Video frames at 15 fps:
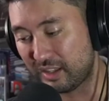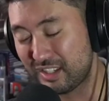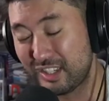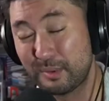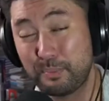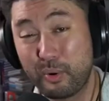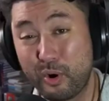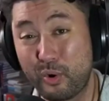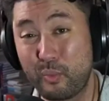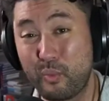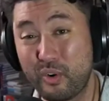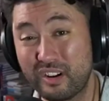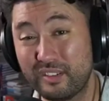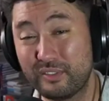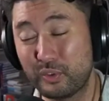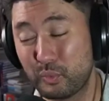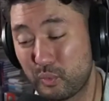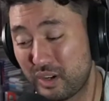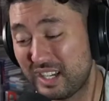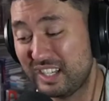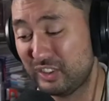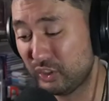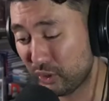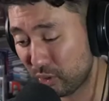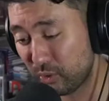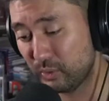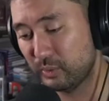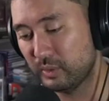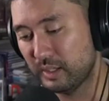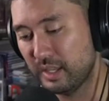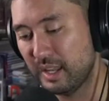This is part 1 of 22.